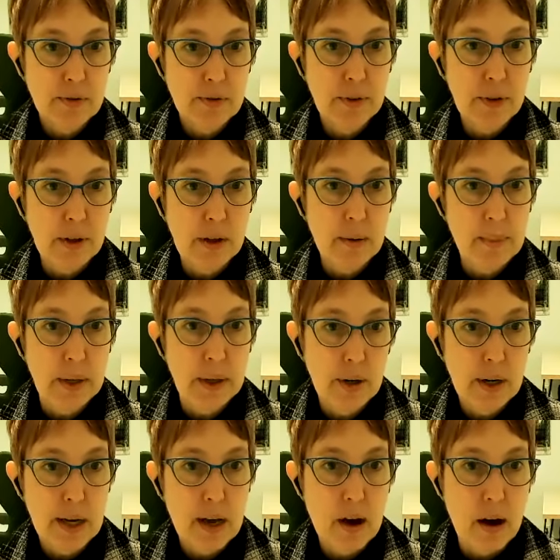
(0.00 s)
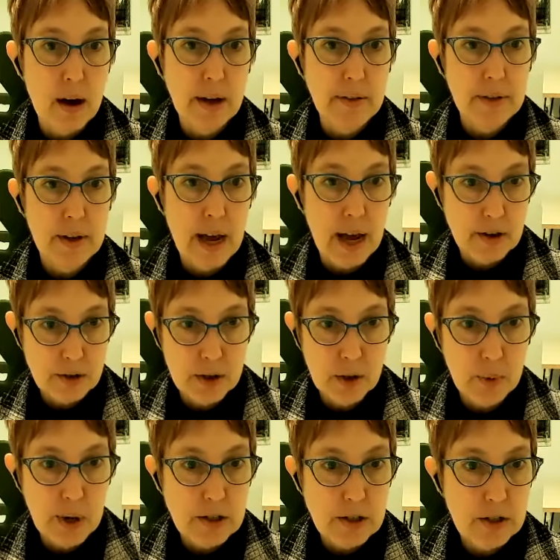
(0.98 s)
for the community on the national
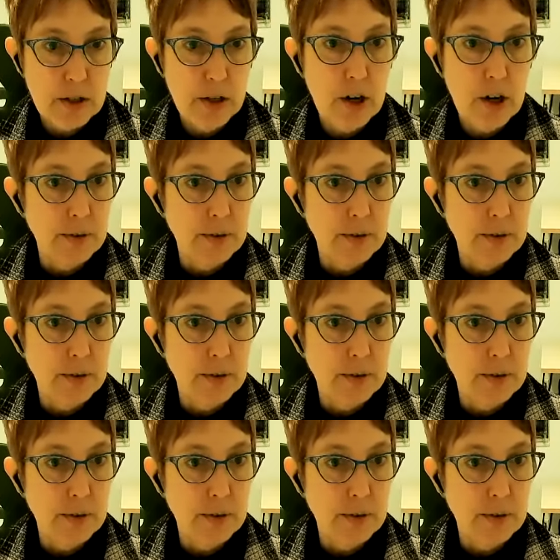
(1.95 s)
register,